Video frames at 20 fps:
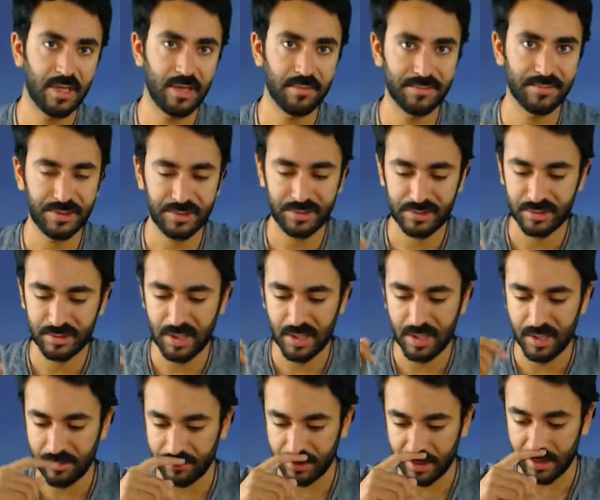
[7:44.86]
So
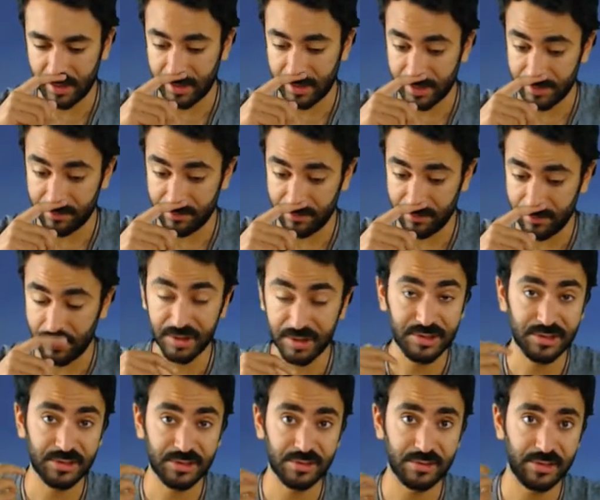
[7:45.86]
I'm not
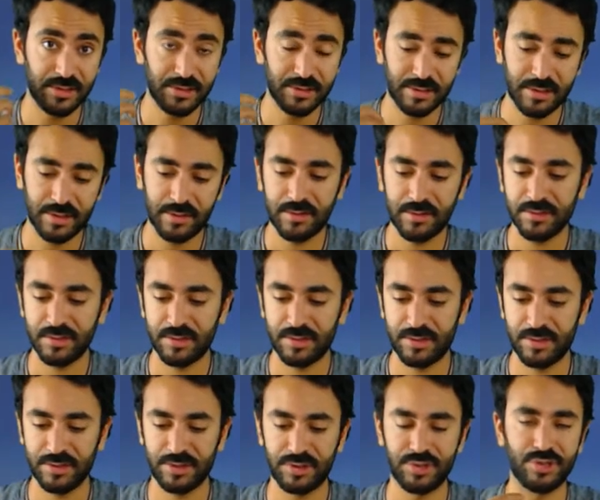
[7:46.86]
gonna get much into
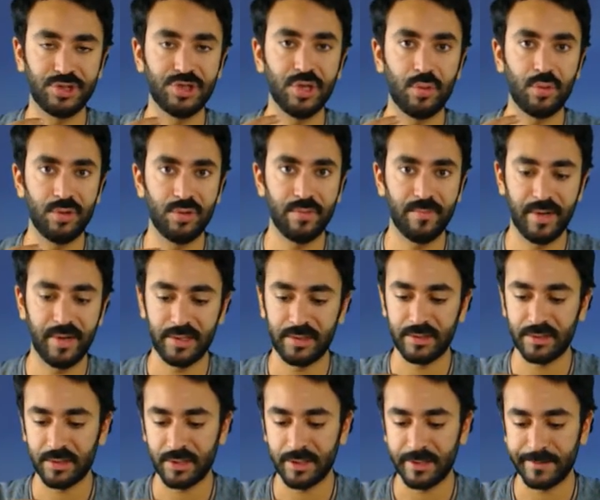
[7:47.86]
detail. It's just
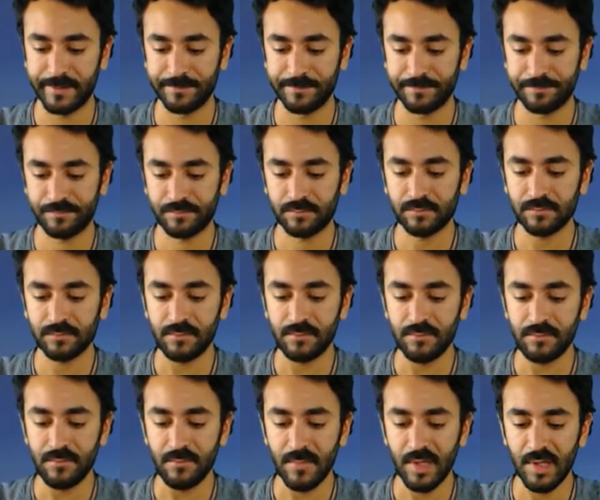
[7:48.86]
to show you, but
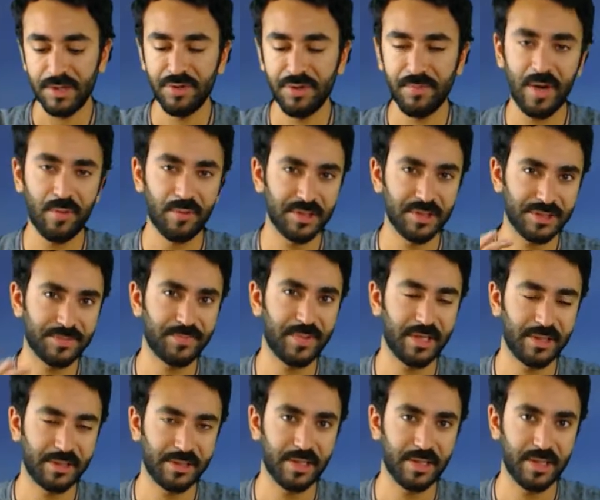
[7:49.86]

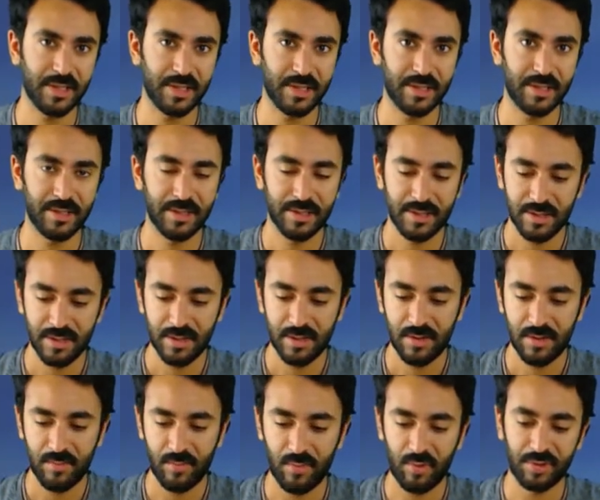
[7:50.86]
you might want to spend
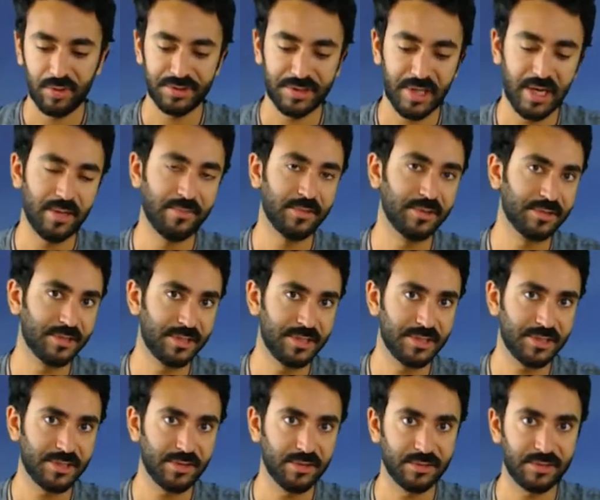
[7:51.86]

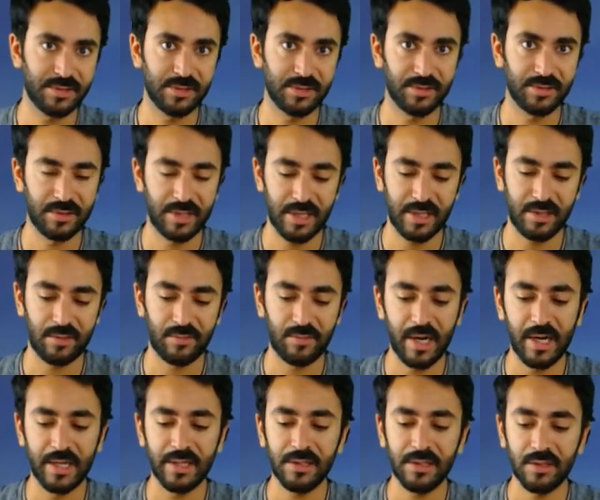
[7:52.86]
more time on this
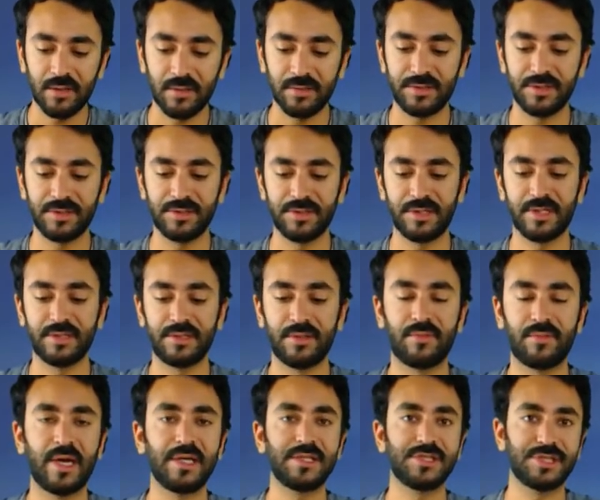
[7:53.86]
until you get it
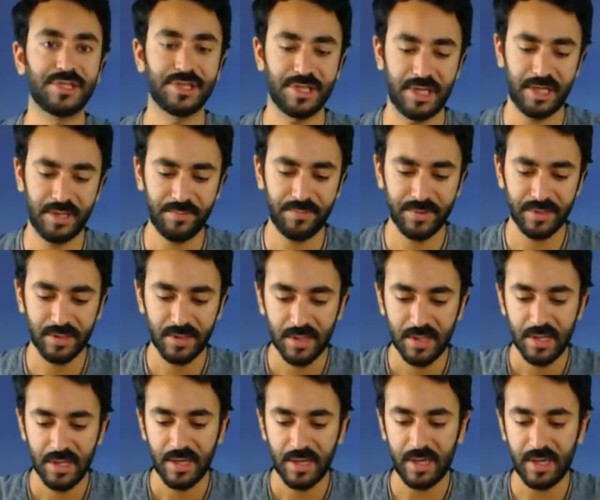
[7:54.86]
right, until you get the right
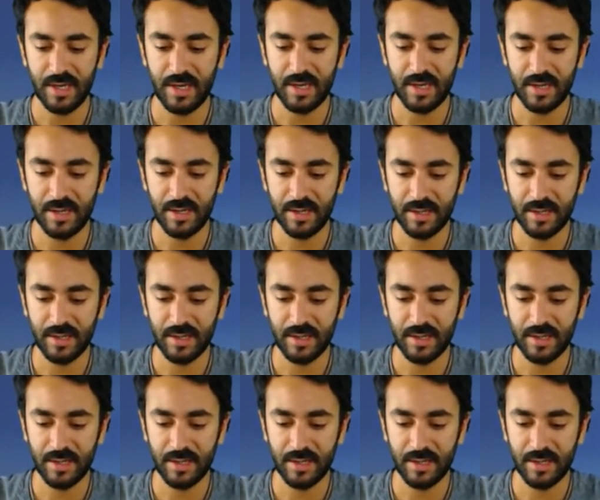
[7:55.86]
shape.